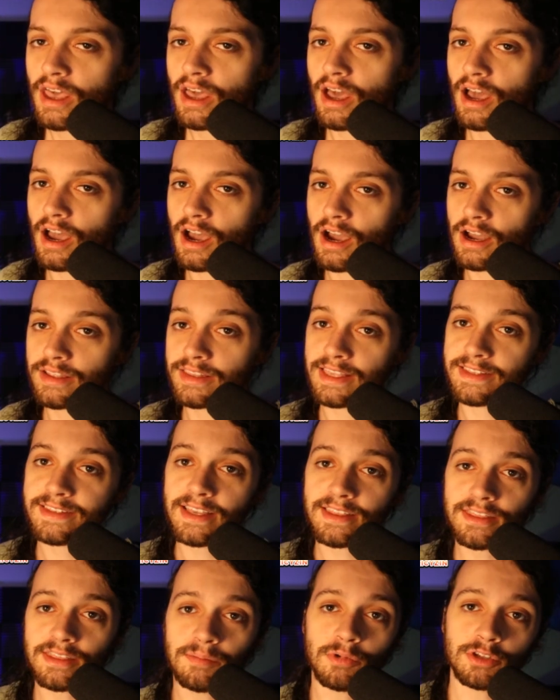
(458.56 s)
Uh, to
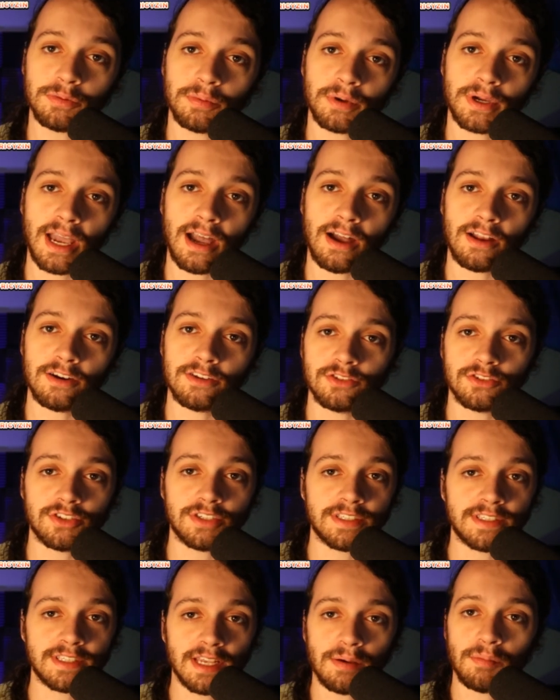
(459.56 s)
set the multiple counters, you'll
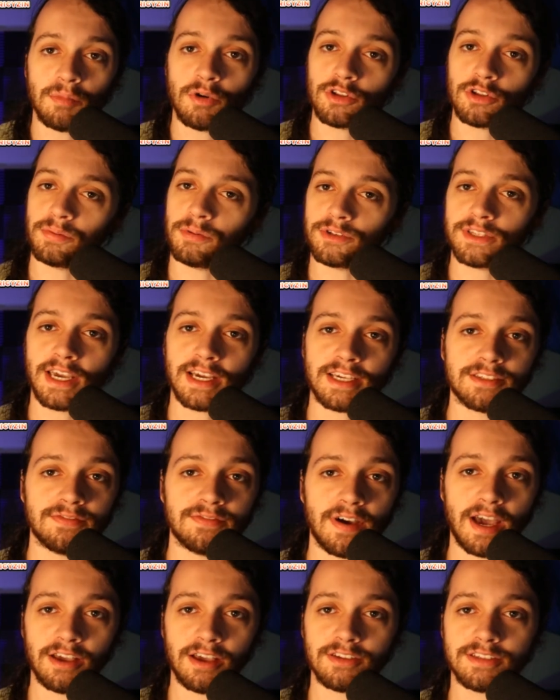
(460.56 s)
just set multiple text
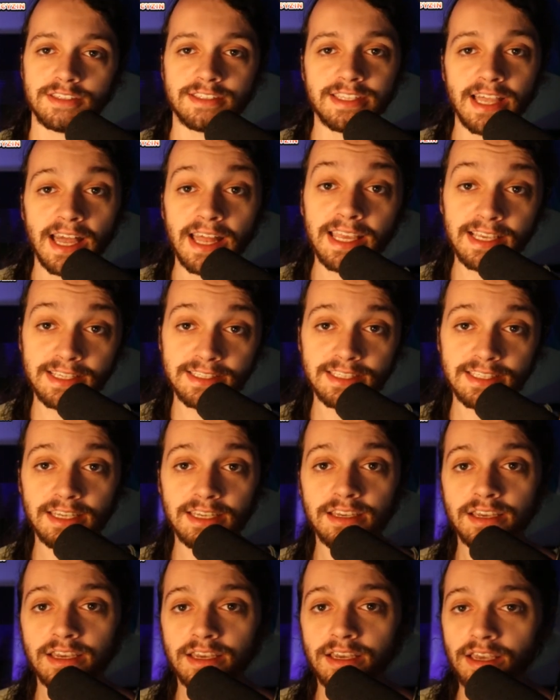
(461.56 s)
files. It's that easy.